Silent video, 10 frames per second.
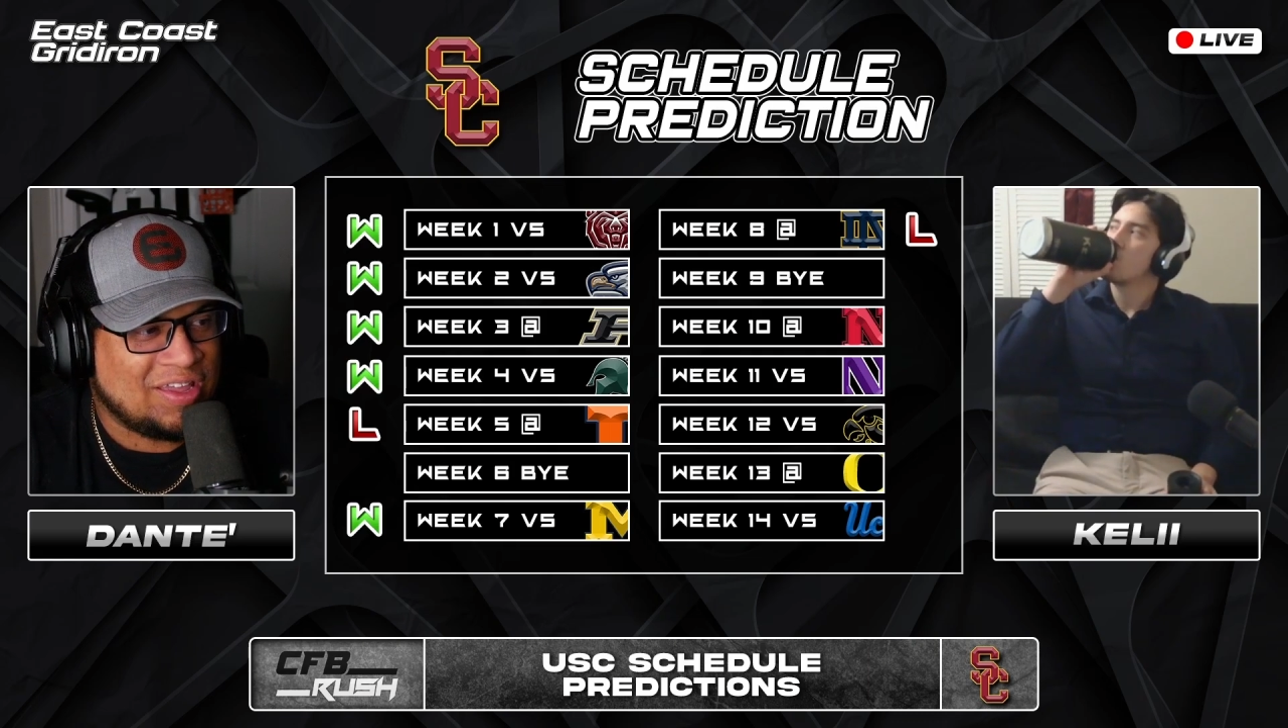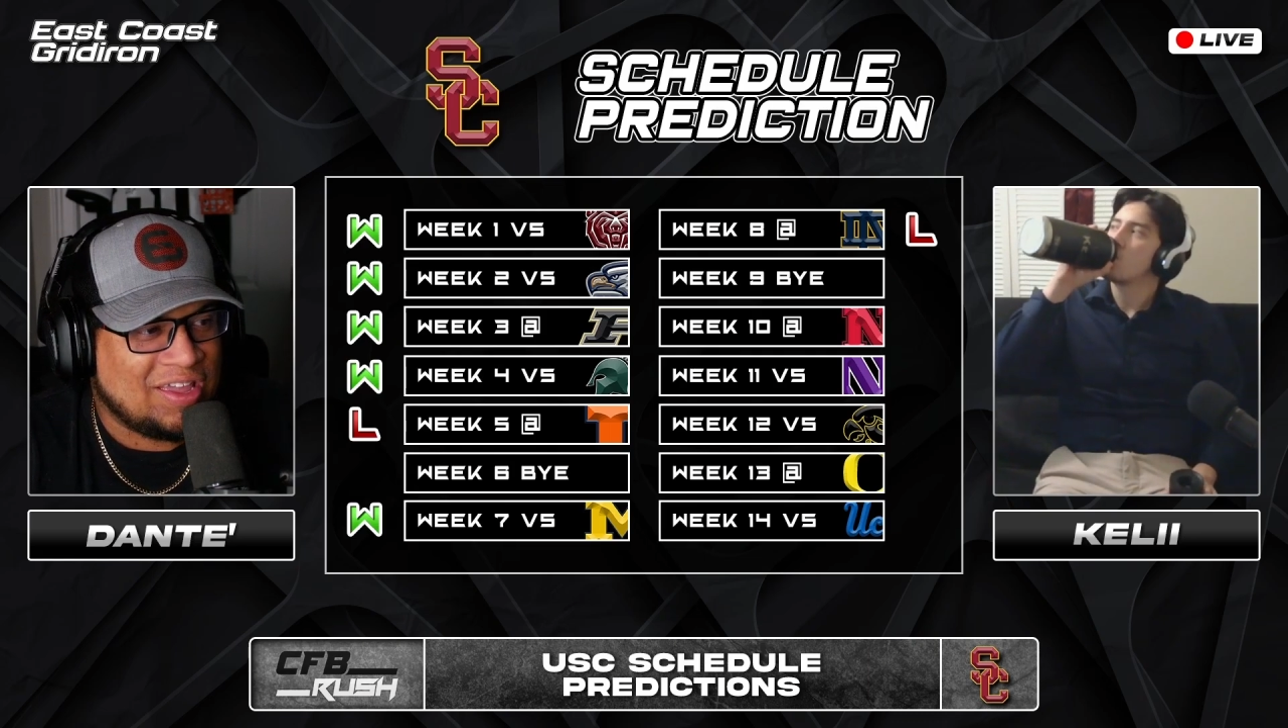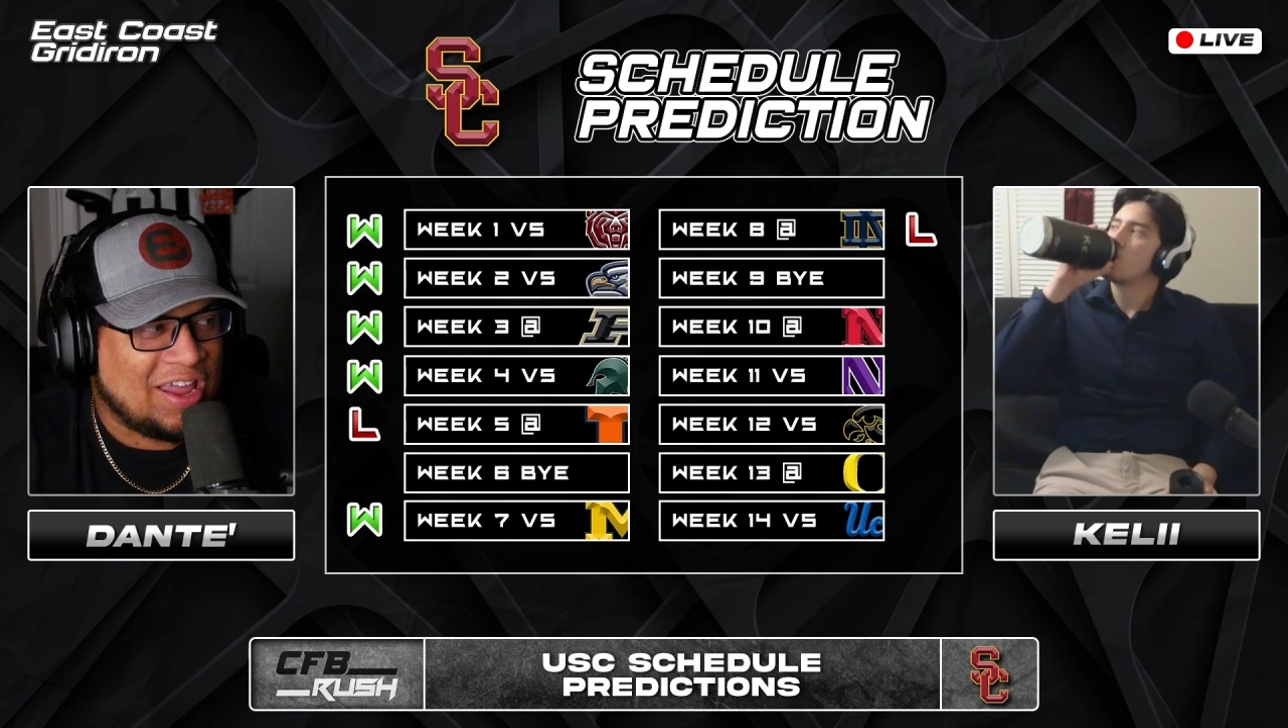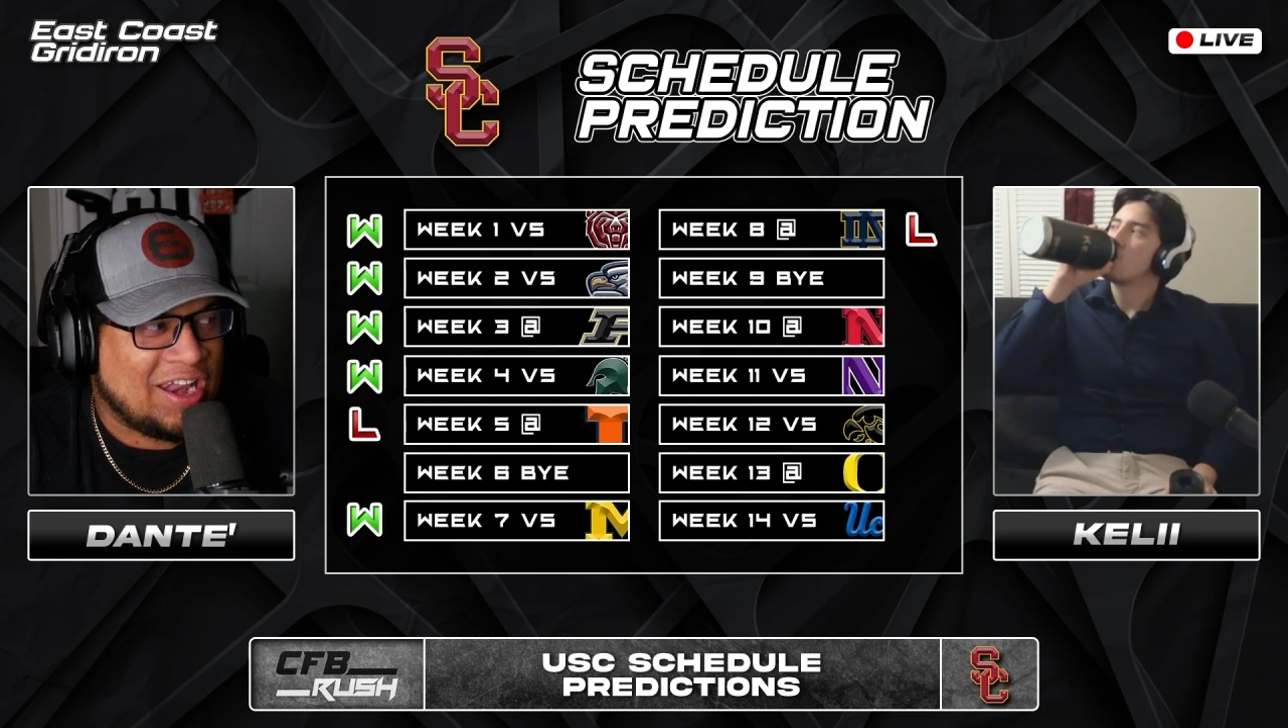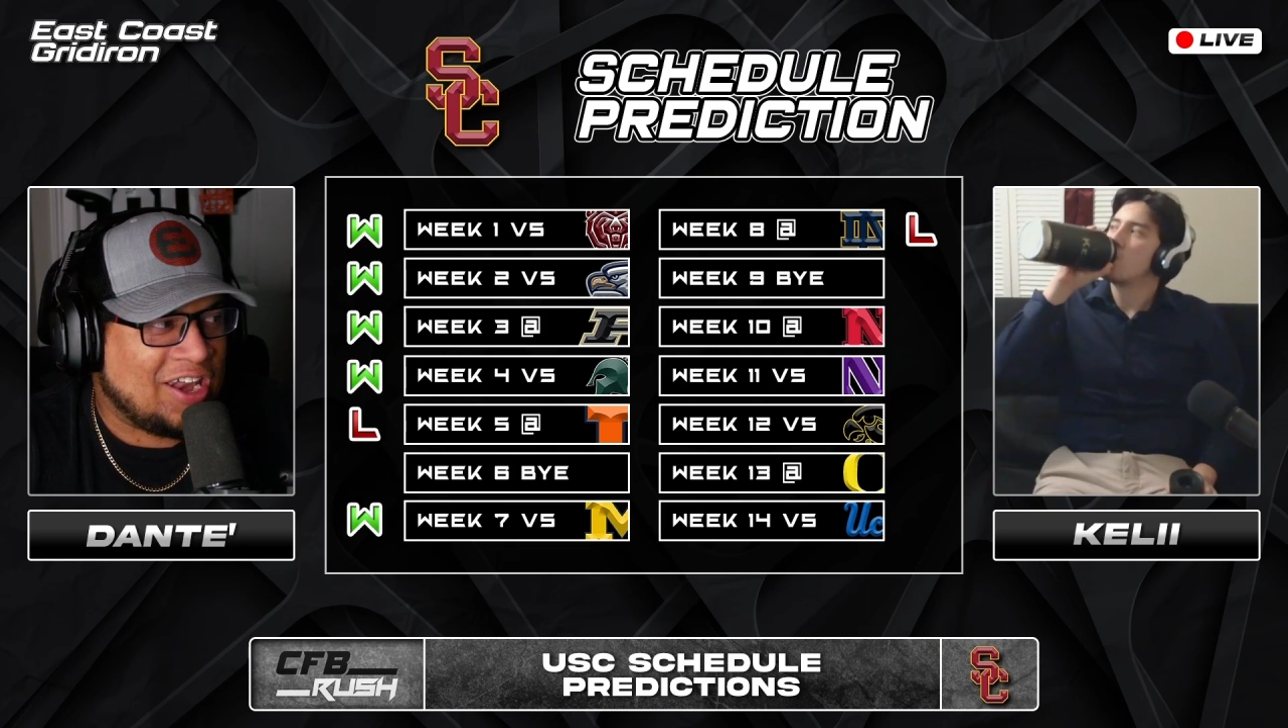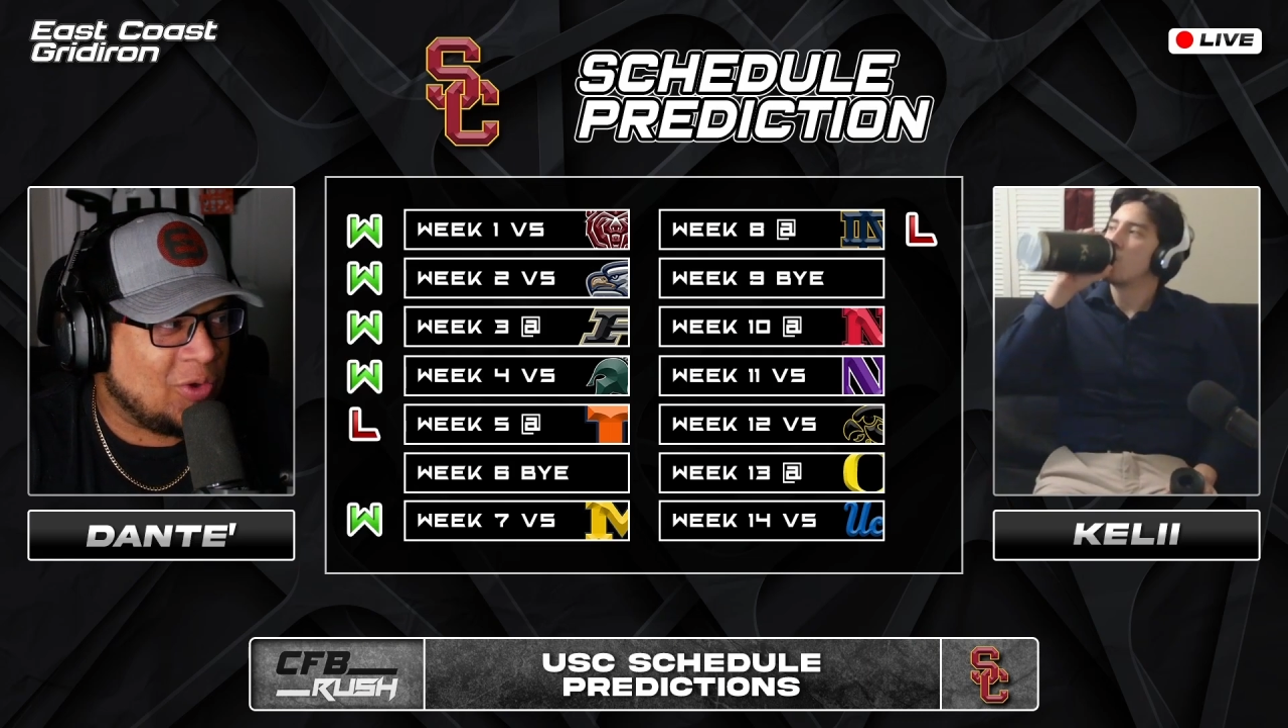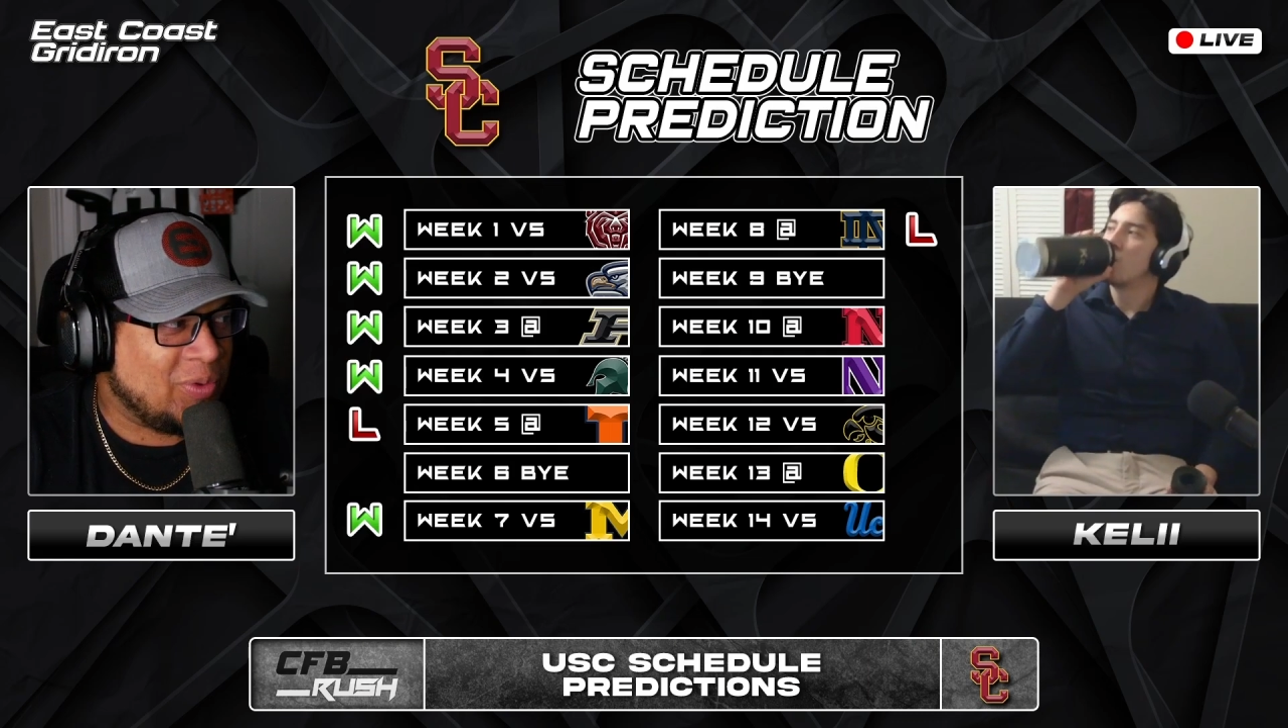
And I know we